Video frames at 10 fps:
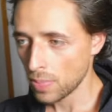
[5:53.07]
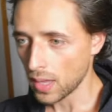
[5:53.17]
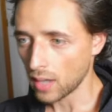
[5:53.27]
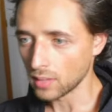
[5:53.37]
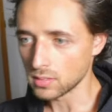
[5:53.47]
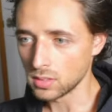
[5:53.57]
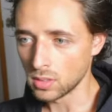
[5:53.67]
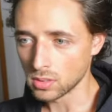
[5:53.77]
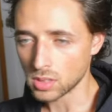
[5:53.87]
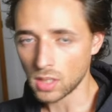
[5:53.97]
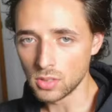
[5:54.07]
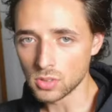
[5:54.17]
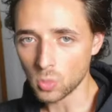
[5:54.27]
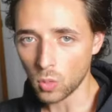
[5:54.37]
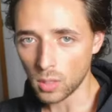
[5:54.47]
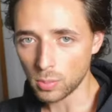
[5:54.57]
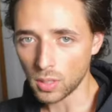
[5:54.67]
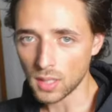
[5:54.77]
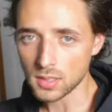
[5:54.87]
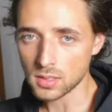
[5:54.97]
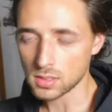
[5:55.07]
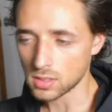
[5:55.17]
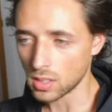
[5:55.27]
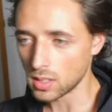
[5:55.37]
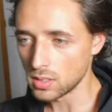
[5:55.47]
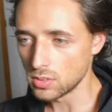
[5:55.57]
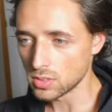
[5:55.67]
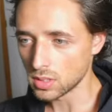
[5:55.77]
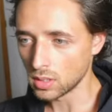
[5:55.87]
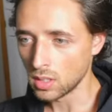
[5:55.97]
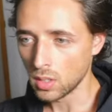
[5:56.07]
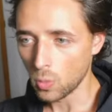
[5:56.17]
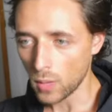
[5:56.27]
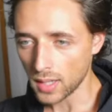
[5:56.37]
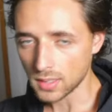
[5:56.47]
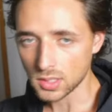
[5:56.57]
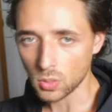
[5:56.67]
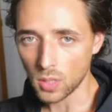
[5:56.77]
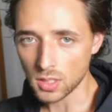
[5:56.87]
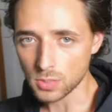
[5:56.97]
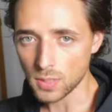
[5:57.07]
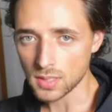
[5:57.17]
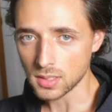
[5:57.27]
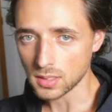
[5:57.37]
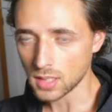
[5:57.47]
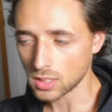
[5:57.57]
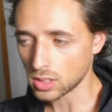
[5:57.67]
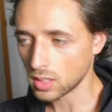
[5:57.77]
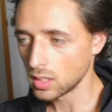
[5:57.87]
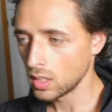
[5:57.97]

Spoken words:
I started using WordPress, started using Wix, Squarespace, etc.